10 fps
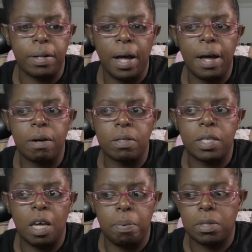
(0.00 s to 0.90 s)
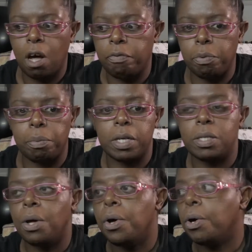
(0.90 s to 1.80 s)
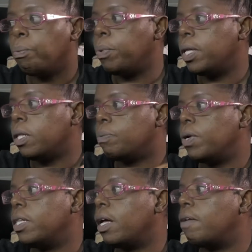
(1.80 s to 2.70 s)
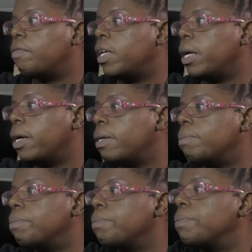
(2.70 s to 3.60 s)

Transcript: the house to keep his coffee warm because we we love the um